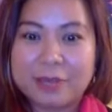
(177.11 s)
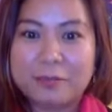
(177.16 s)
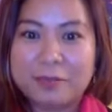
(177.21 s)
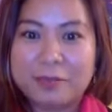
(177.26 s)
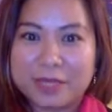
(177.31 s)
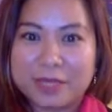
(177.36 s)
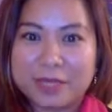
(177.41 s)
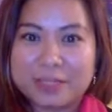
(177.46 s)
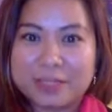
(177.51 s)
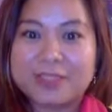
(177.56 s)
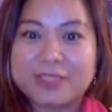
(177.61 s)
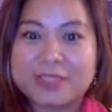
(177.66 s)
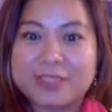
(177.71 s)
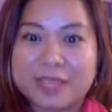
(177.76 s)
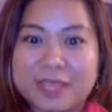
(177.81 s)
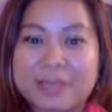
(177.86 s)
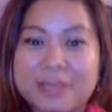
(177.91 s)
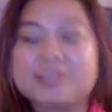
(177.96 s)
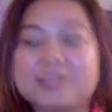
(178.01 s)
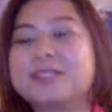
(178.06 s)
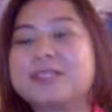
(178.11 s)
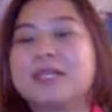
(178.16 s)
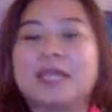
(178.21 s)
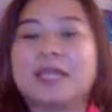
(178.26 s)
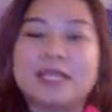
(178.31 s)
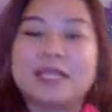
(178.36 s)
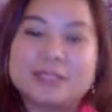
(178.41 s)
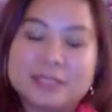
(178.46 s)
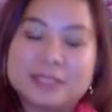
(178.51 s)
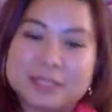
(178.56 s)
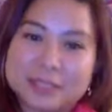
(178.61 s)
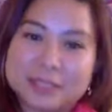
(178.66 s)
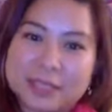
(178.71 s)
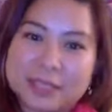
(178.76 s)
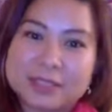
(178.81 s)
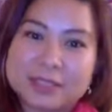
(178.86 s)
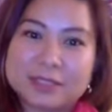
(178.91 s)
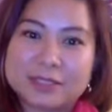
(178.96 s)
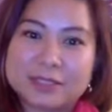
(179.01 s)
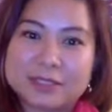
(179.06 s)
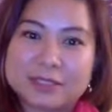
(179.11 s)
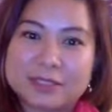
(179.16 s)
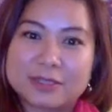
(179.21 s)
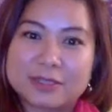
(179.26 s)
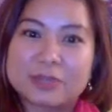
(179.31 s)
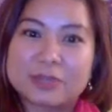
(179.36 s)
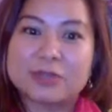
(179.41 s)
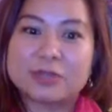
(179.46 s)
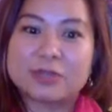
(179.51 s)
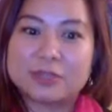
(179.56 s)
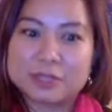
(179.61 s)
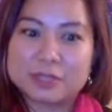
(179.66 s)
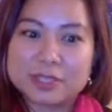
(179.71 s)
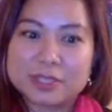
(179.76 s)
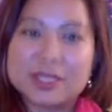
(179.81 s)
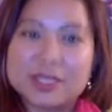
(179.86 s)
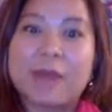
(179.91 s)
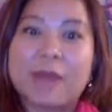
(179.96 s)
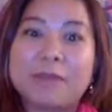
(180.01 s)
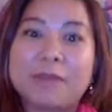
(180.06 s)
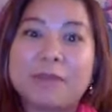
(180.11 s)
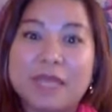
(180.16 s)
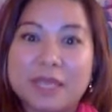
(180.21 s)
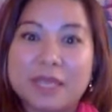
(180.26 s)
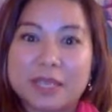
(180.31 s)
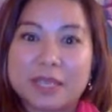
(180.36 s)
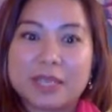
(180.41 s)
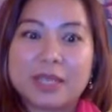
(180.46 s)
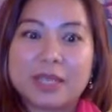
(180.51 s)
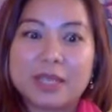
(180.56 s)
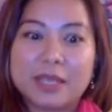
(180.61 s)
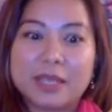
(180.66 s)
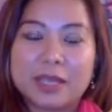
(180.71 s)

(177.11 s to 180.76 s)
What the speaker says: But in this case, it's the senses that it's not being